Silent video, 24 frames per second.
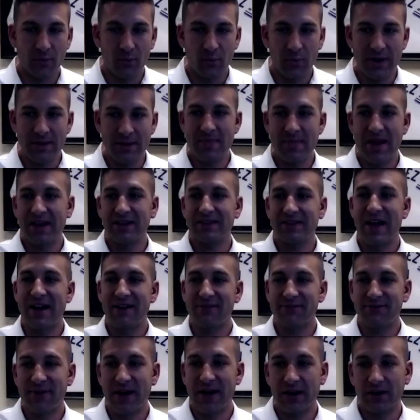we made that
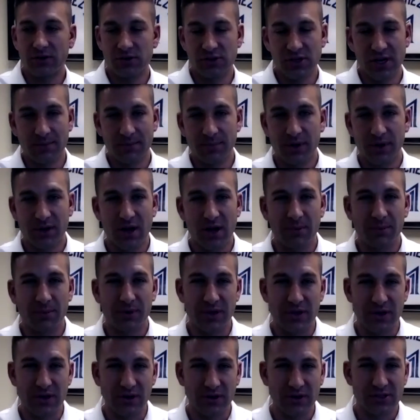final jump a couple
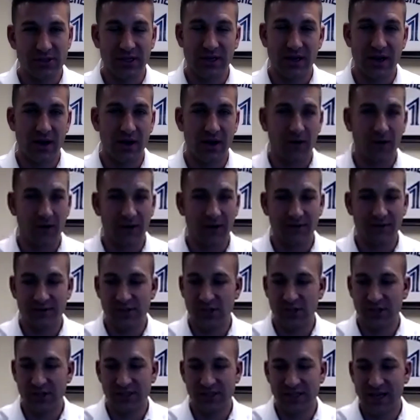of years ago of
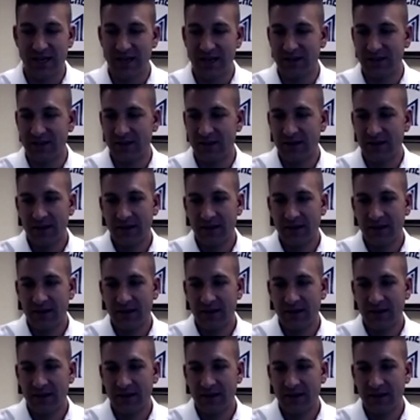just saying,